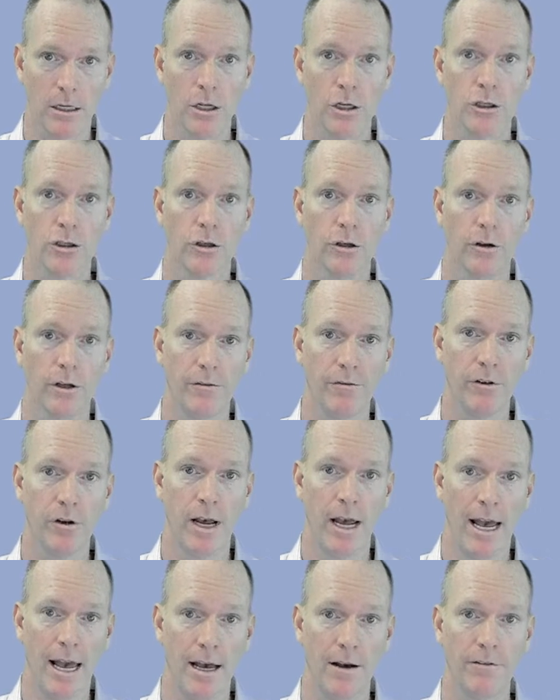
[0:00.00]
So if you
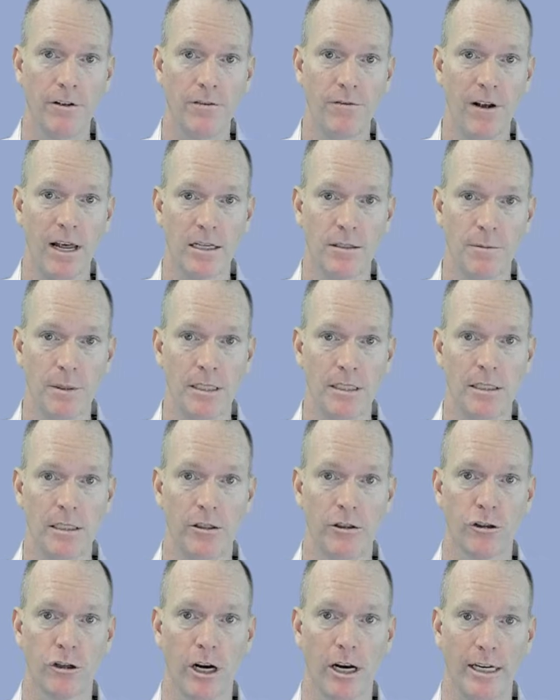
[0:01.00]
have investments that
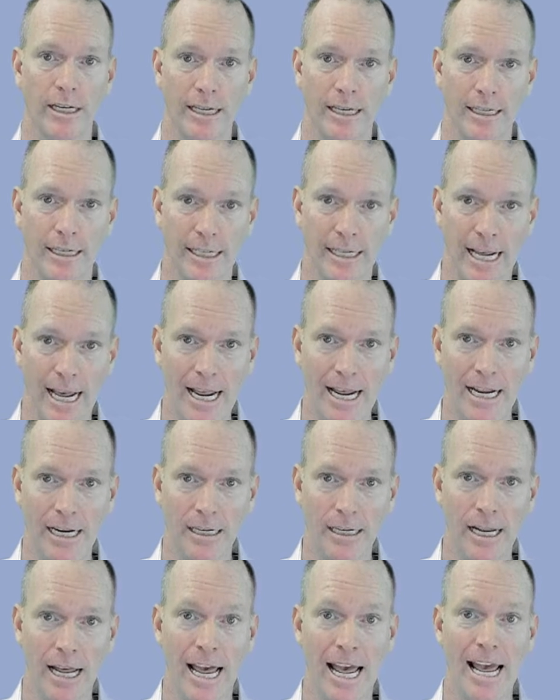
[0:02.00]
are trading at a
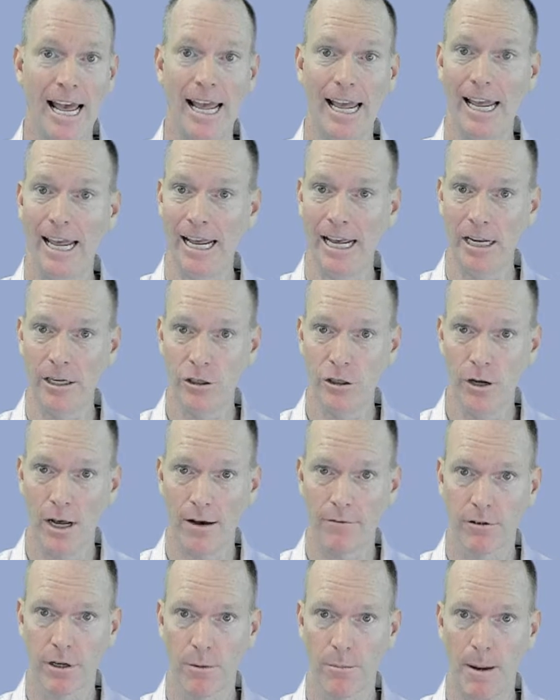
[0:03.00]
gain and you
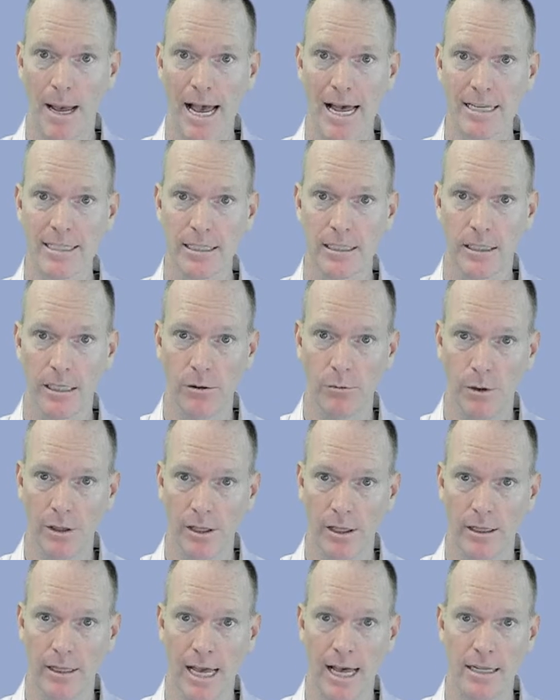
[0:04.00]
have capacity
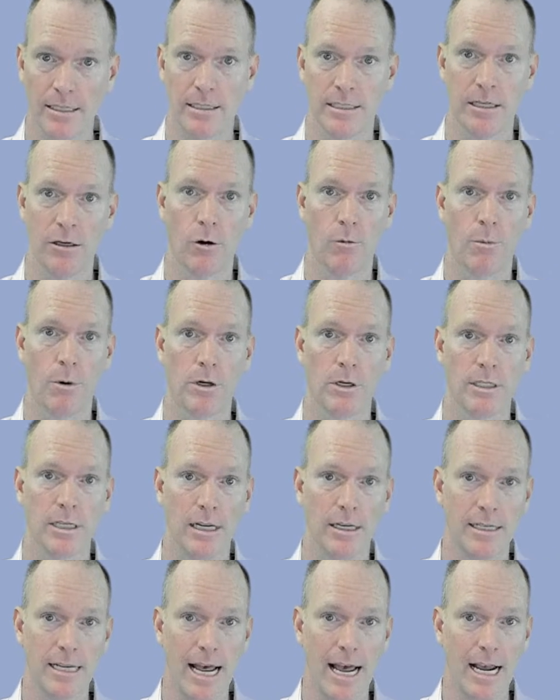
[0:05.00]
within that
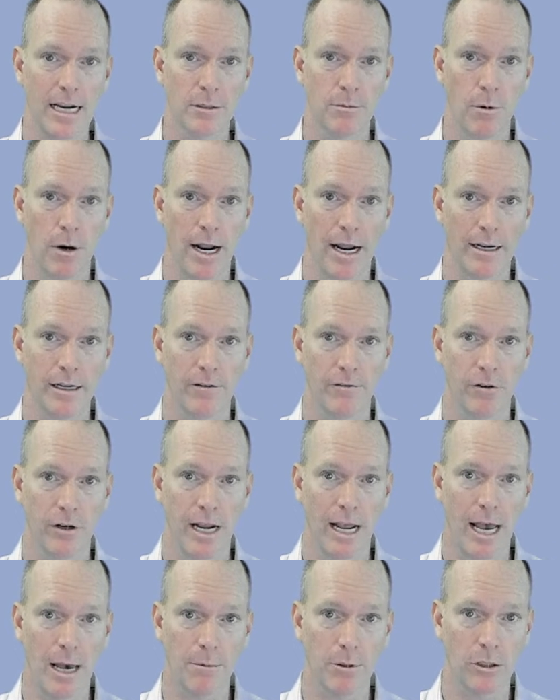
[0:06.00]
0% tax bracket for
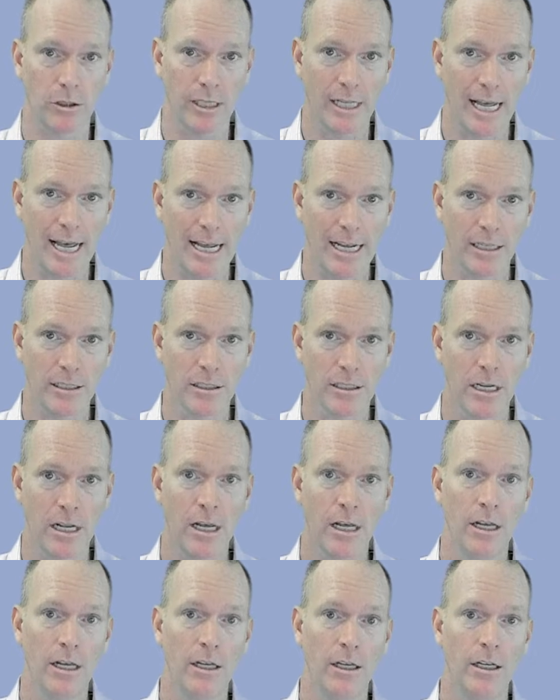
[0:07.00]
capital gains,
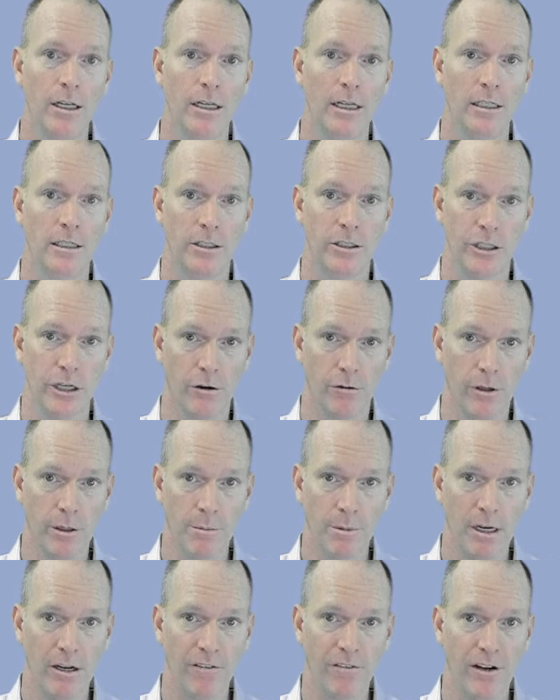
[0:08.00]
it's generally
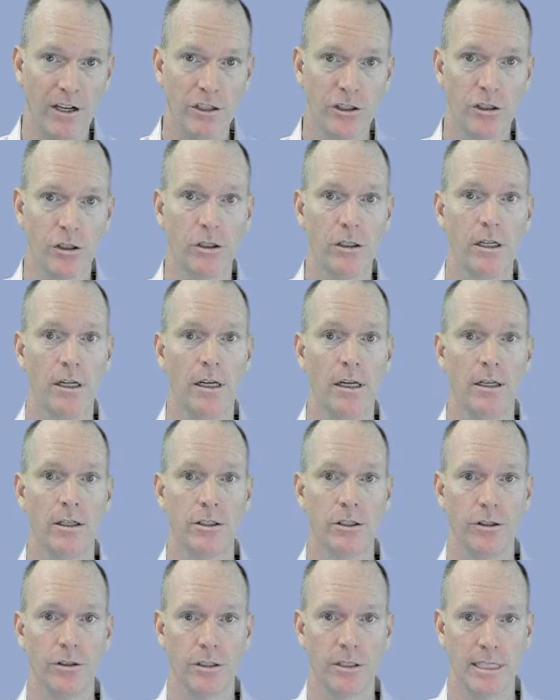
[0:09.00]
beneficial
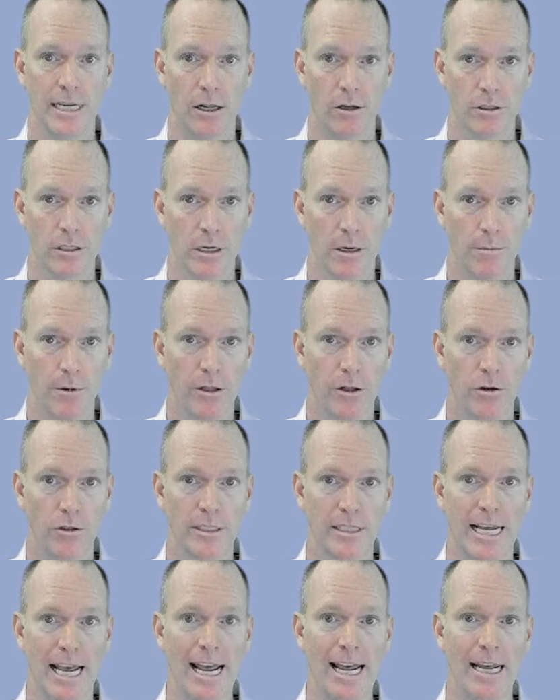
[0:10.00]
to sell some of those
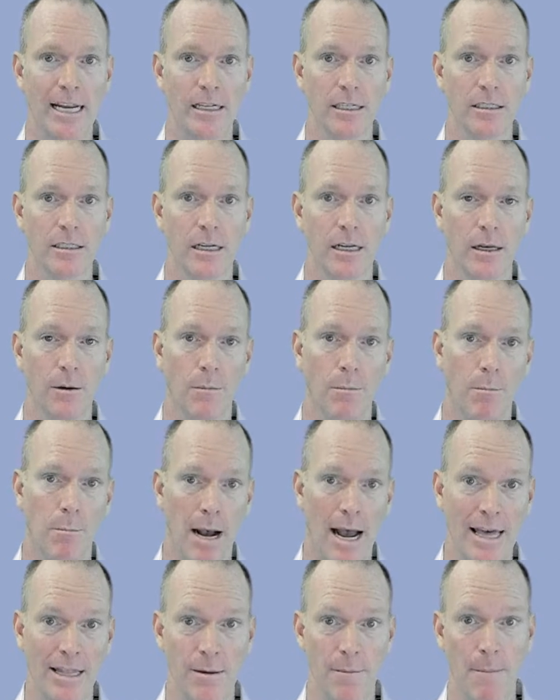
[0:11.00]
gains,
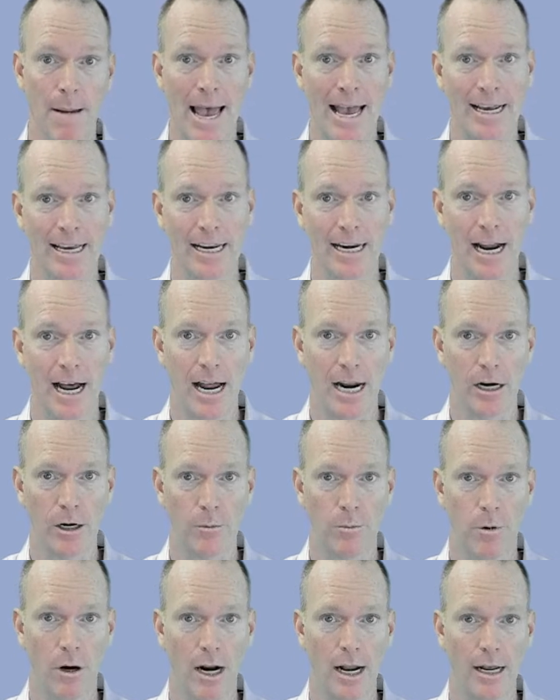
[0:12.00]
buy them back at a higher
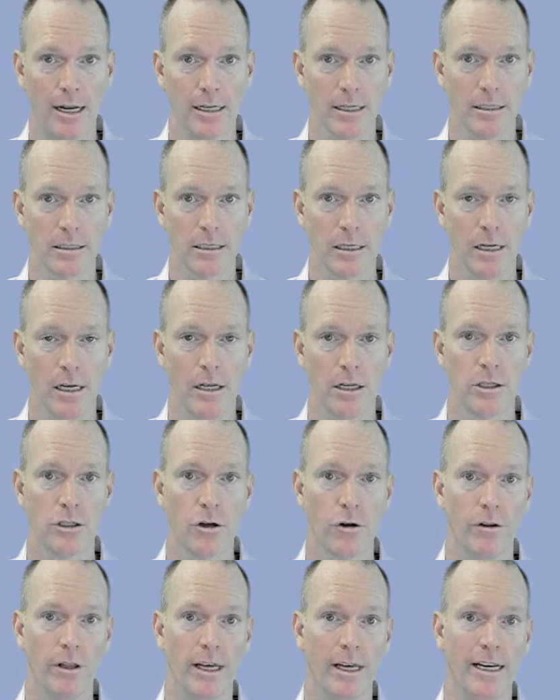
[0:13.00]
price,
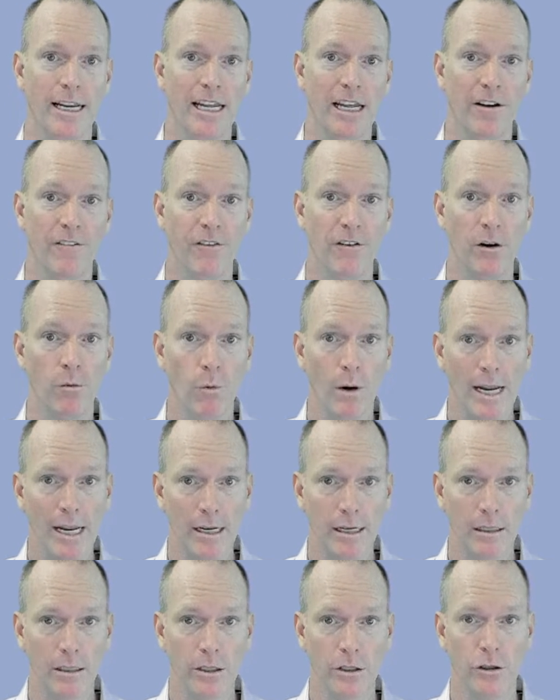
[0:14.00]
so that if and
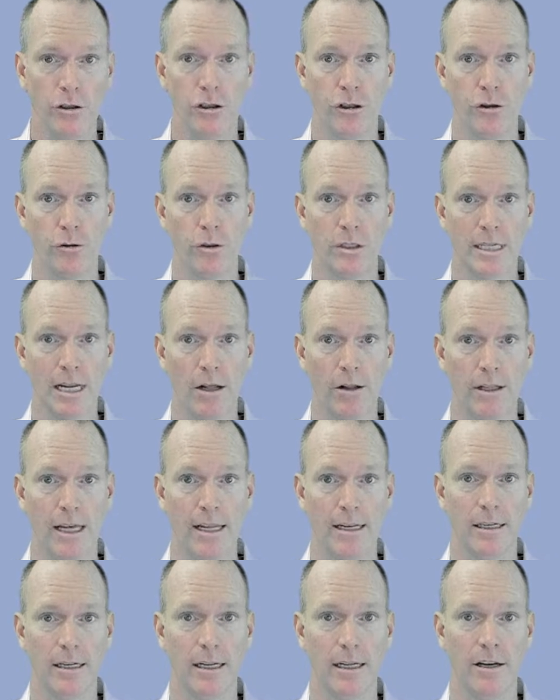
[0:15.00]
when you do sell
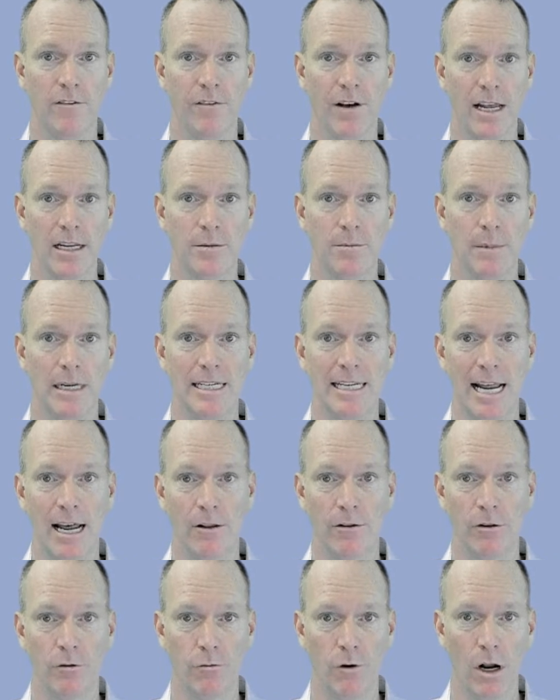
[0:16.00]
that investment
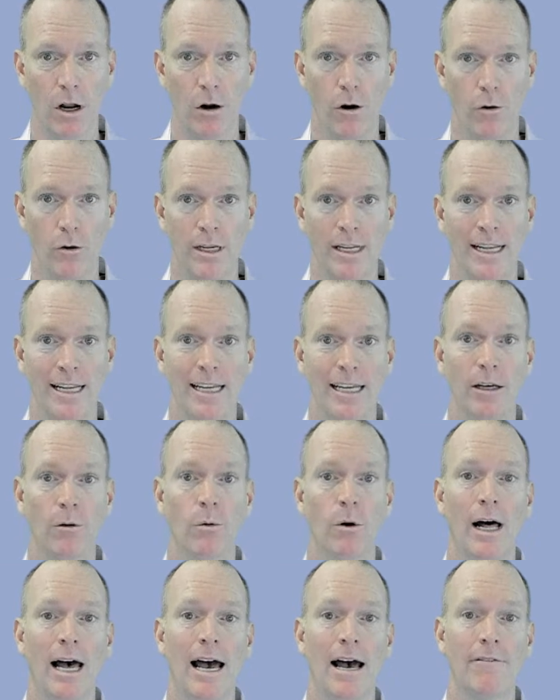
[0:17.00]
down the road, it
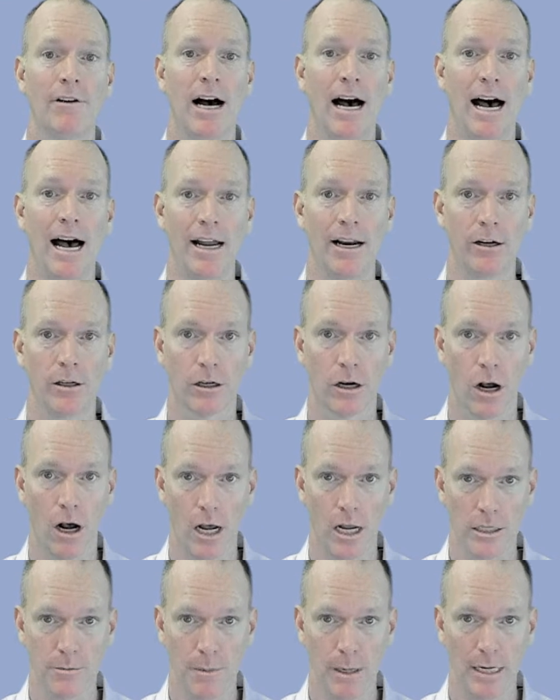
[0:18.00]
will have a higher
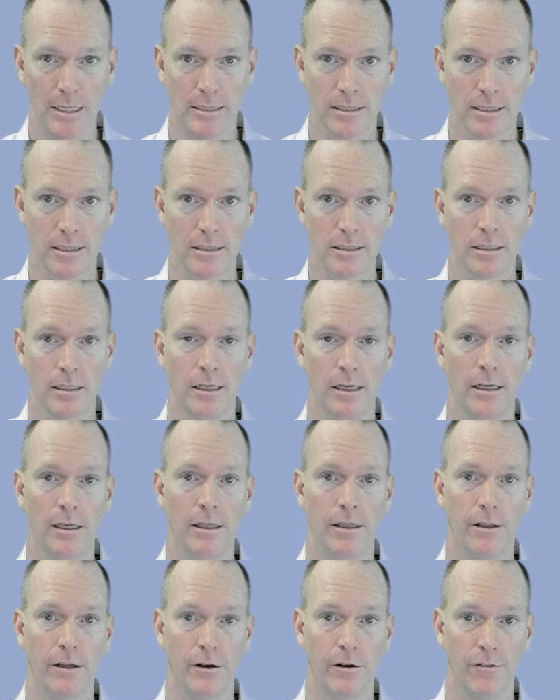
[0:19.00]
cost basis,
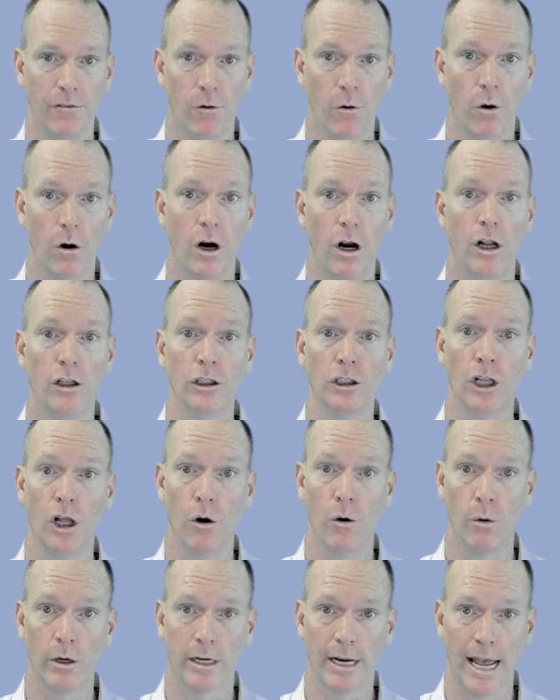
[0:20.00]
therefore a
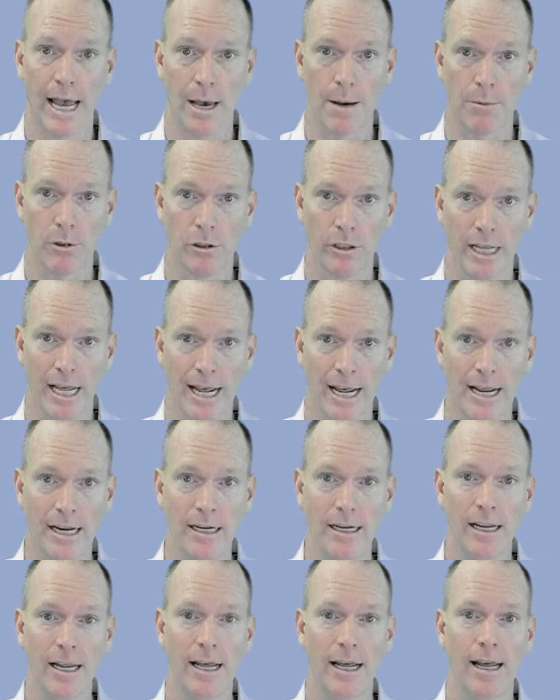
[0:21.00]
lower capital
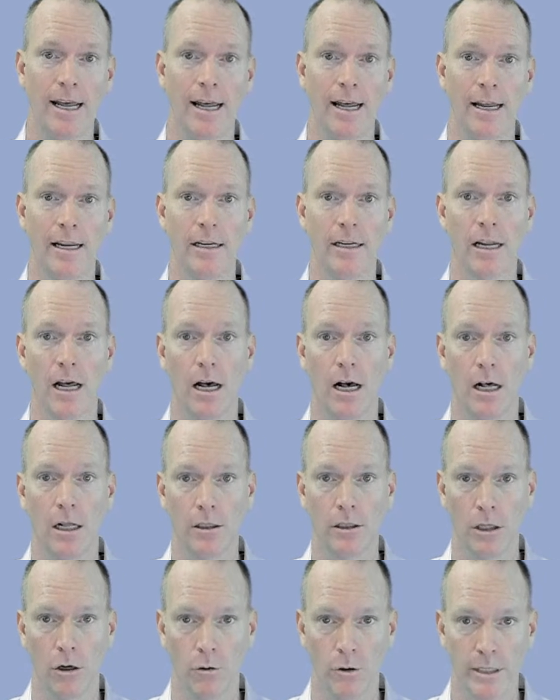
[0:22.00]
gain and a
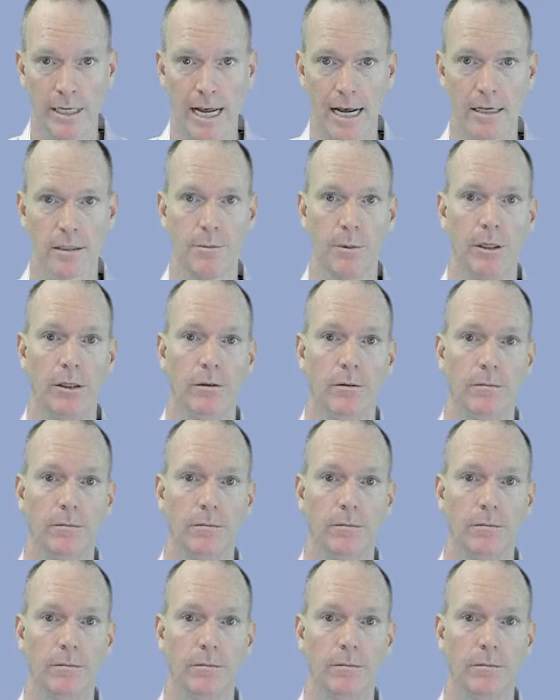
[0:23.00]
lower tax bill.